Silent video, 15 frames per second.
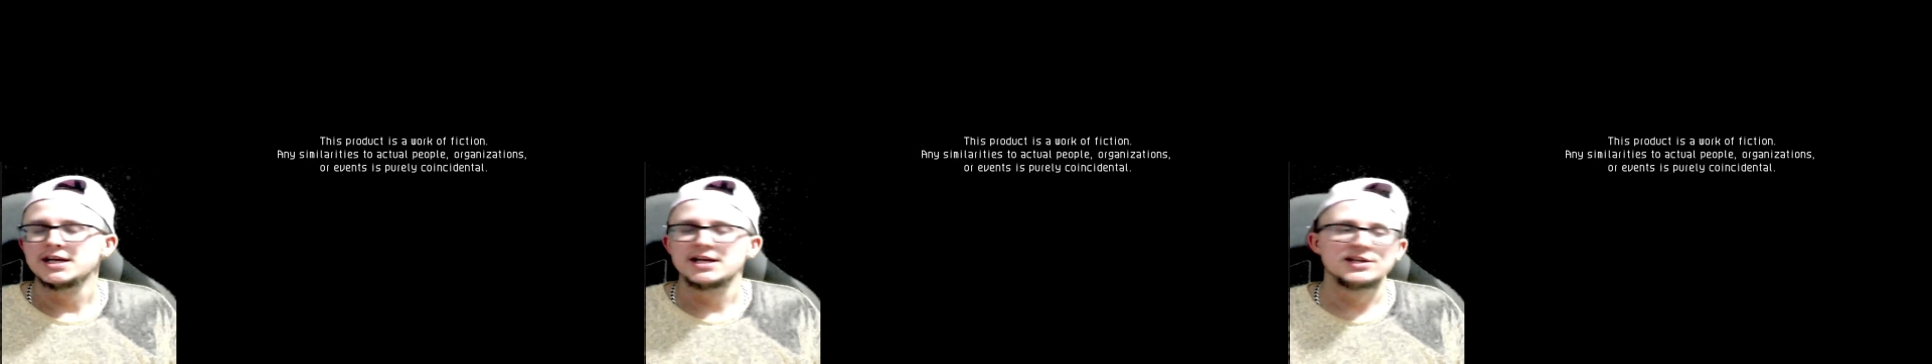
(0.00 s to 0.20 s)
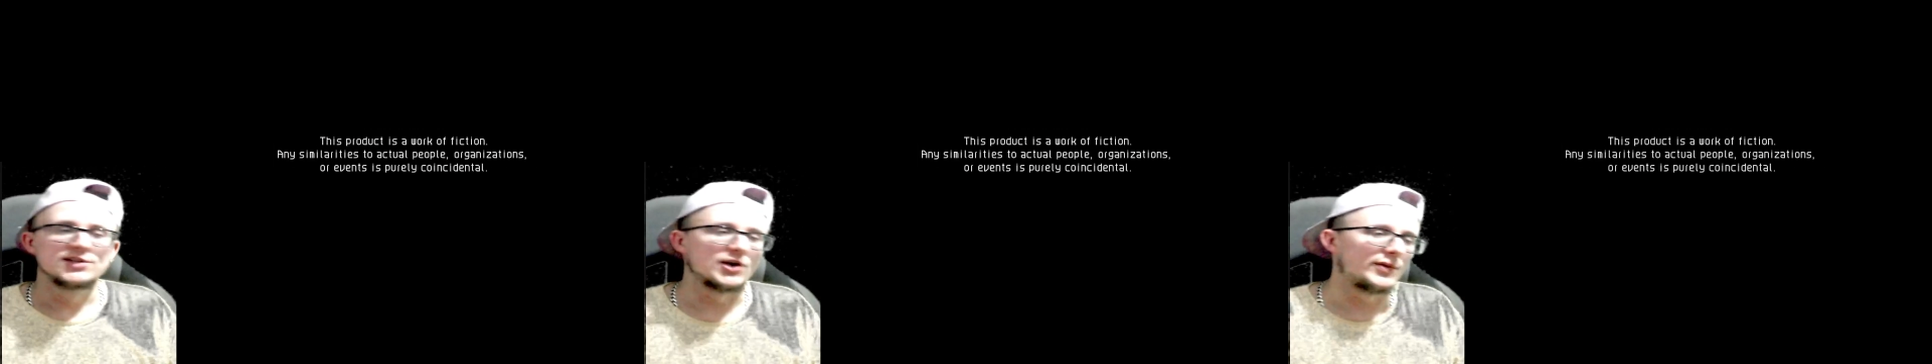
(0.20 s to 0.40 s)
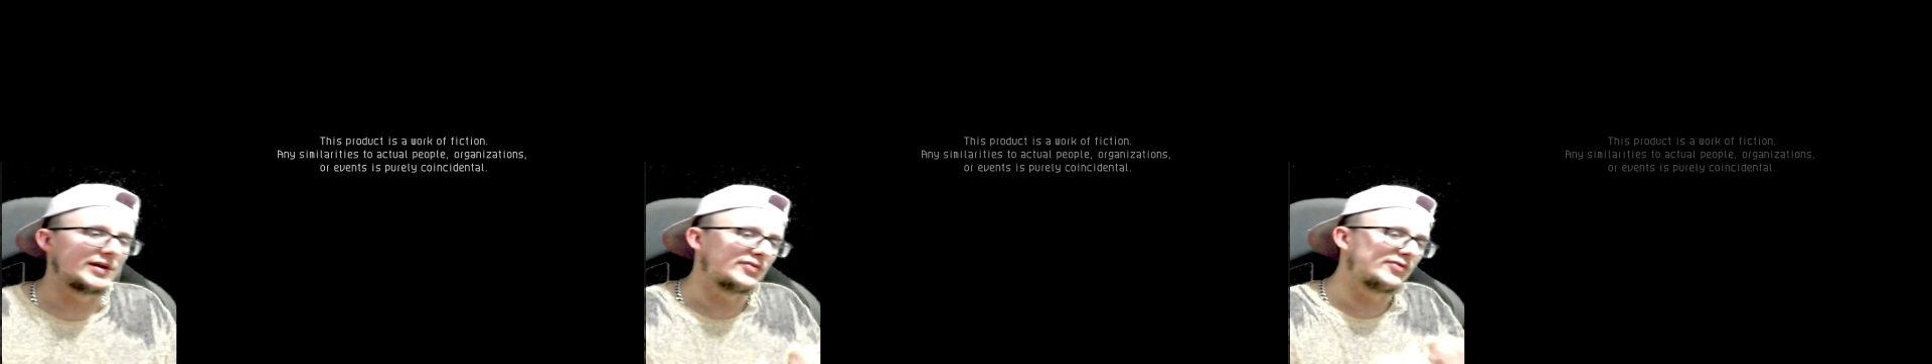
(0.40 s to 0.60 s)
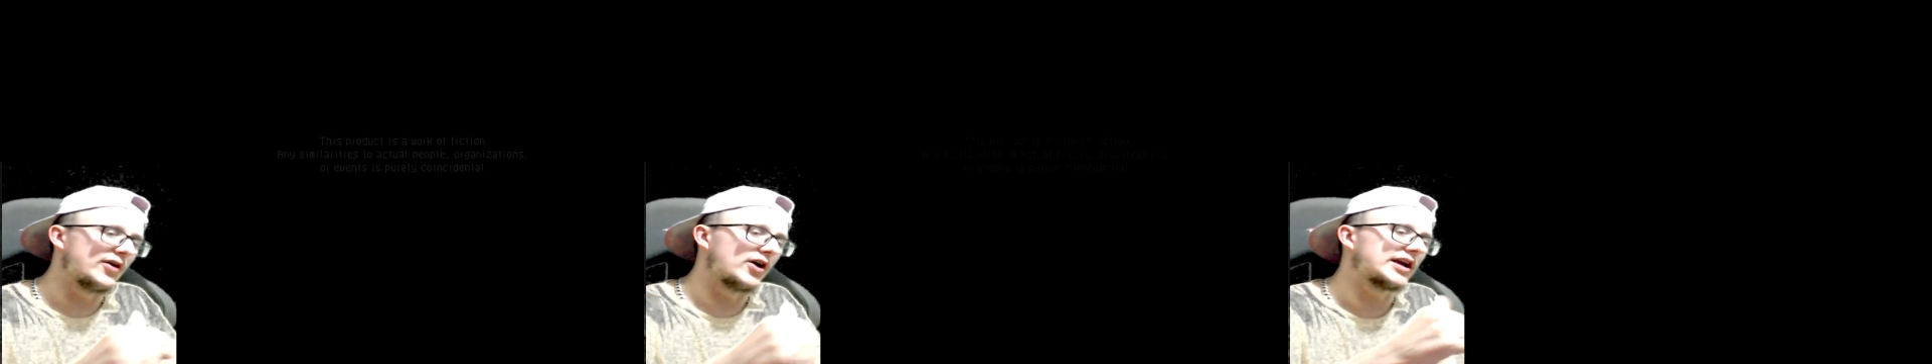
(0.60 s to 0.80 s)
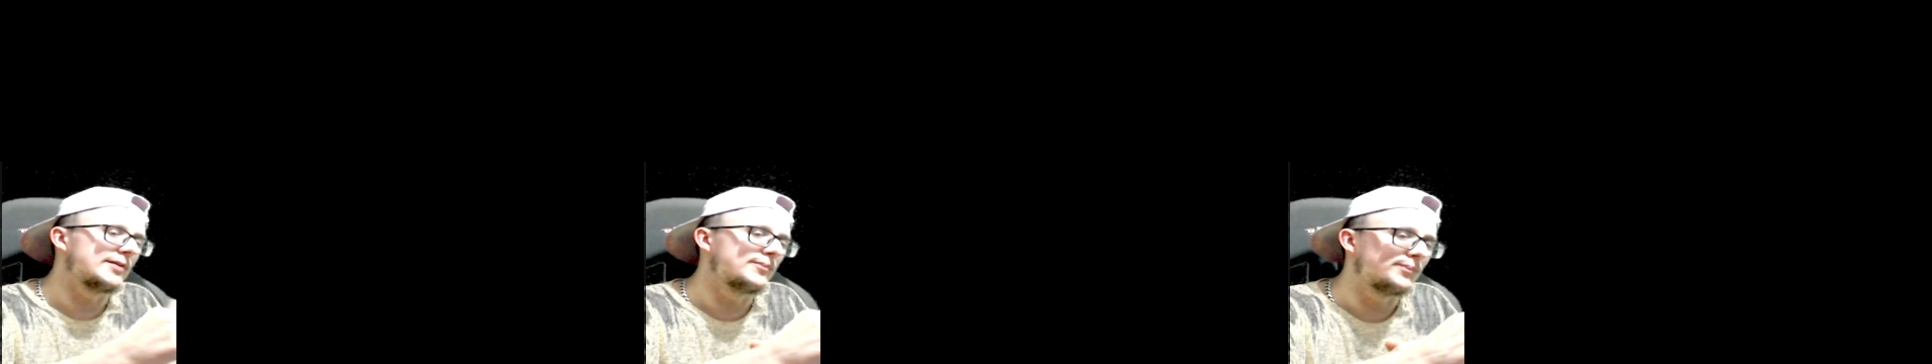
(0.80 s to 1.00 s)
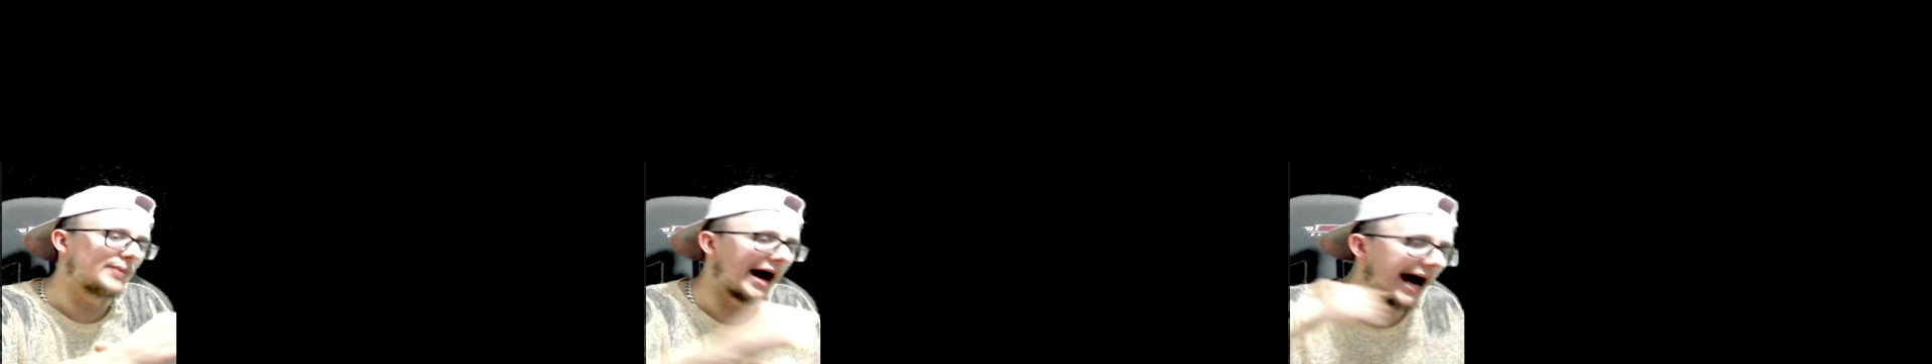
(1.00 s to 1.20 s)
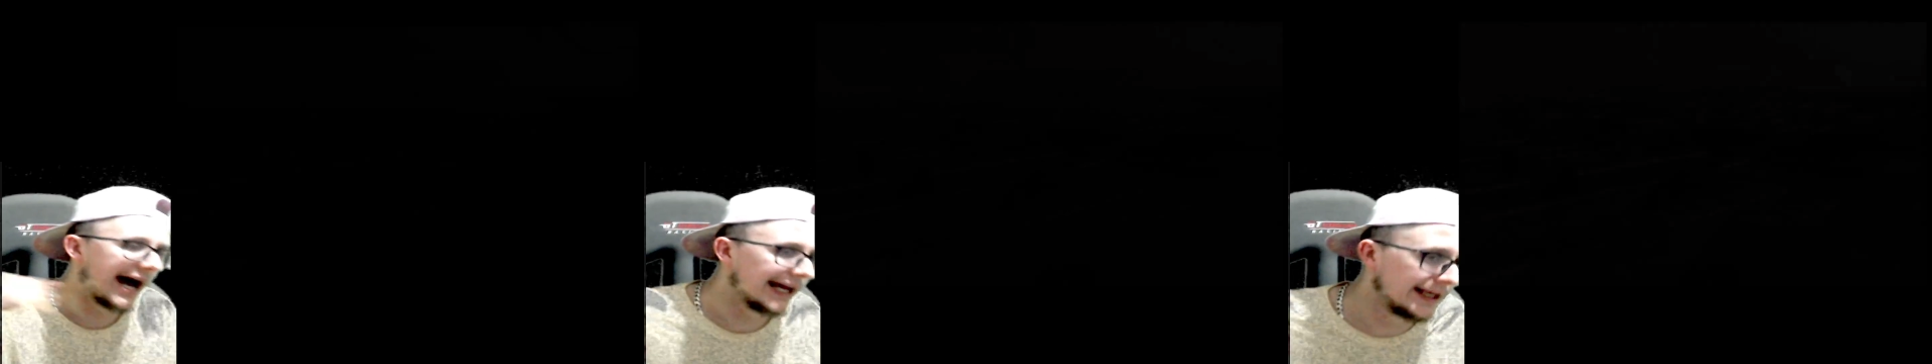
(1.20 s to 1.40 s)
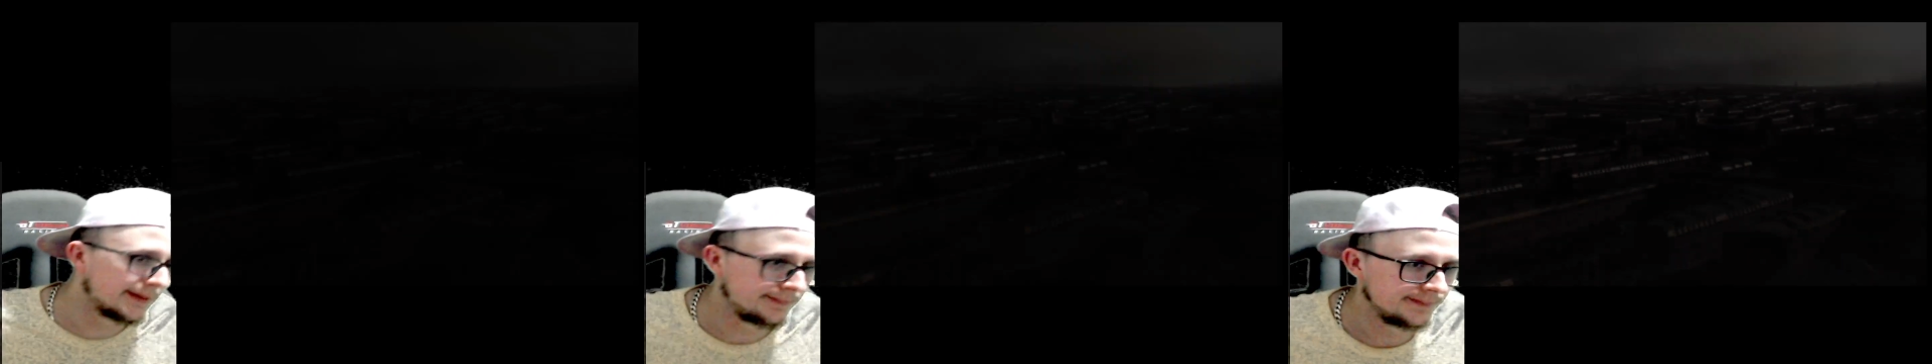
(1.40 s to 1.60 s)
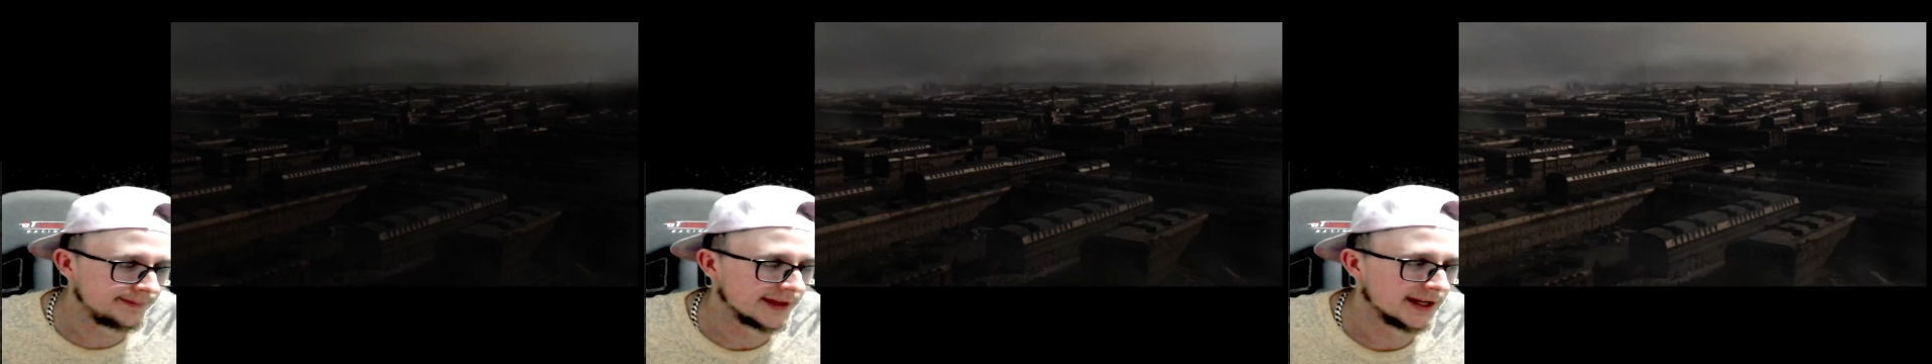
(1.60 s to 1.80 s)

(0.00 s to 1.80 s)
So we fucking pile him,